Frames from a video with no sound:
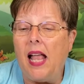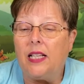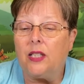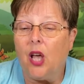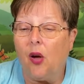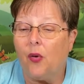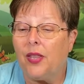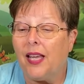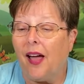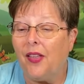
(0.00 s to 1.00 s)
So
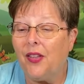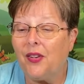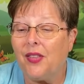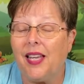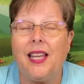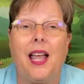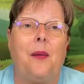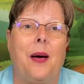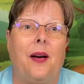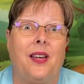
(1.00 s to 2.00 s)
the other thing
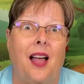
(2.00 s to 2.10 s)
about an